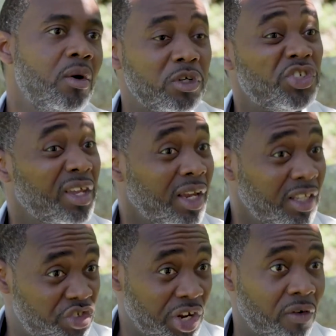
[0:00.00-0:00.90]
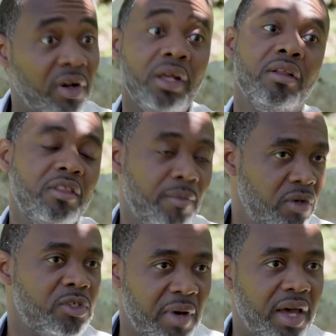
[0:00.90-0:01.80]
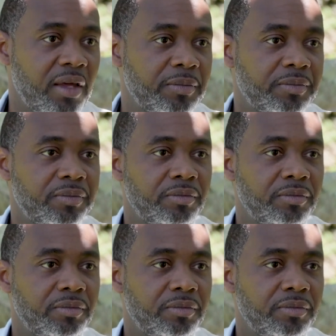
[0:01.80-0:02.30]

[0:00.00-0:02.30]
which can generate the most buy-in.